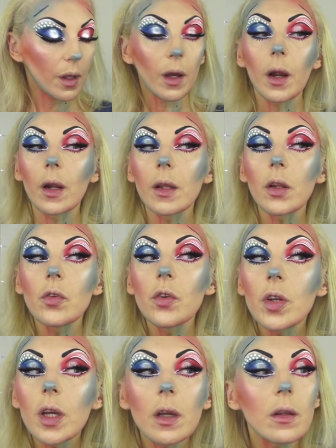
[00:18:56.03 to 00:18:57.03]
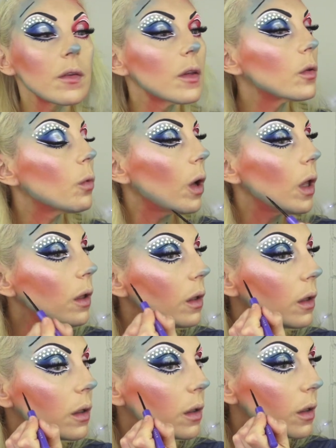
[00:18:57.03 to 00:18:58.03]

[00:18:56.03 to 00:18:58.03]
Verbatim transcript: Alright, the cheeks as well.